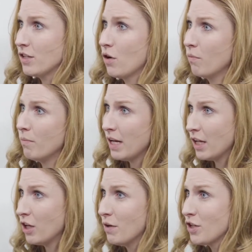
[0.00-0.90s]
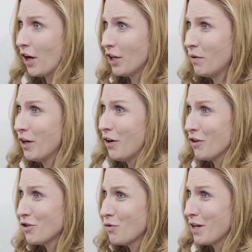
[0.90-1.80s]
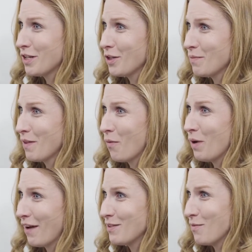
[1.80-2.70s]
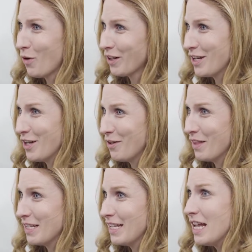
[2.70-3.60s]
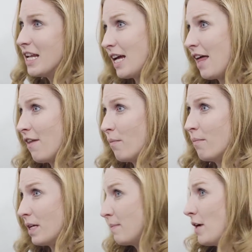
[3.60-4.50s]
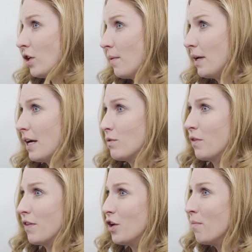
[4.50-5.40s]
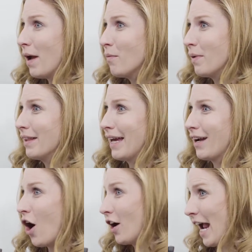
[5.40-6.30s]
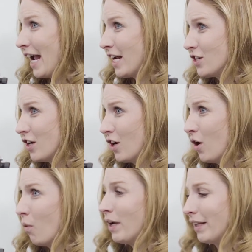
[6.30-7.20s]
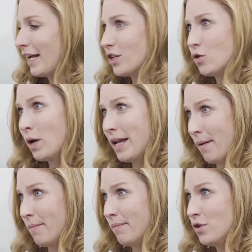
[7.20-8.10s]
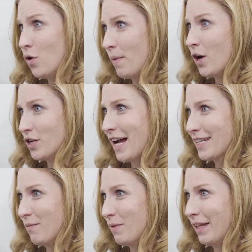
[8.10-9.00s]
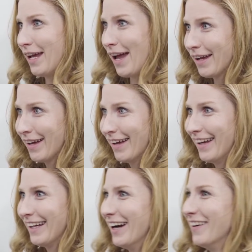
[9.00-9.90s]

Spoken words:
And so meeting you and talking to you and hearing your story tells me that we have some work to do in the city together, especially because with the new mayor being like our age, we could like tweet him, what I mean, or text him and be like, hey, And